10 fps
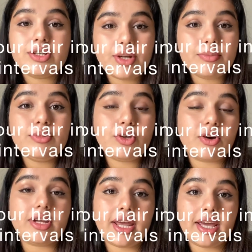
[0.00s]
trim
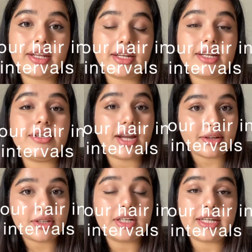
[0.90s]
your hair in
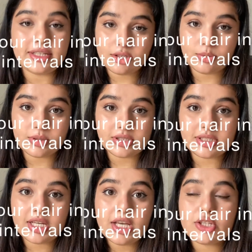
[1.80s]
regular
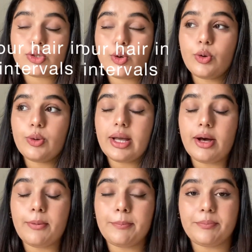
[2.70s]
intervals. So
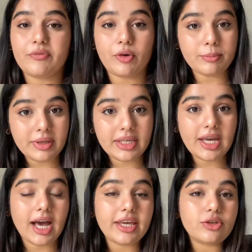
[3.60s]
for me,
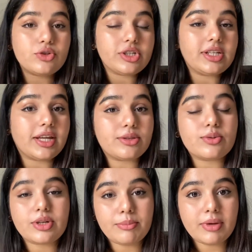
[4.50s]
I usually like to
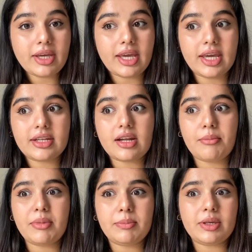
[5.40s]
trim my hair
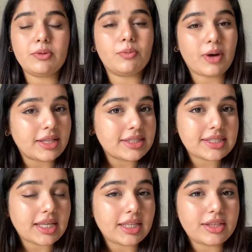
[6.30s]
maybe
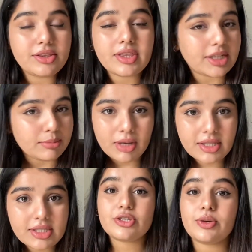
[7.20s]
once in 3
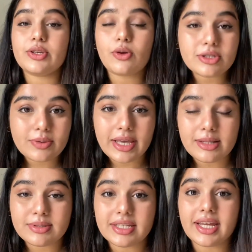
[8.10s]
months. So it also
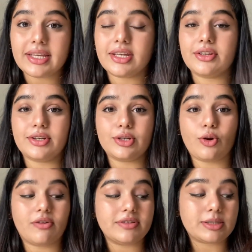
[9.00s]
helps in getting rid
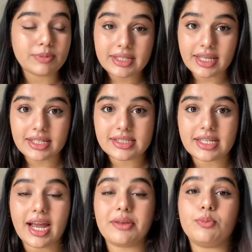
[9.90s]
of split ends,
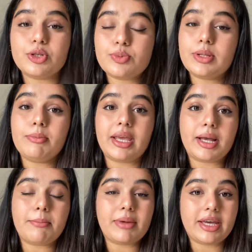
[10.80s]
and which will
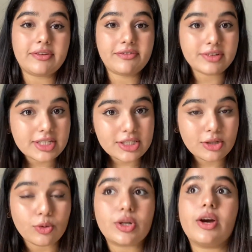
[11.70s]
make my frizz
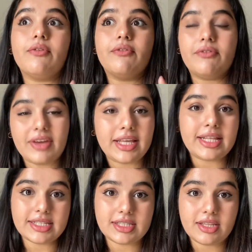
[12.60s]
look way
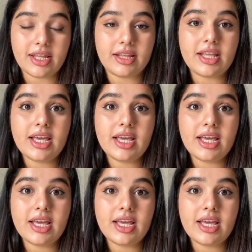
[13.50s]
lesser than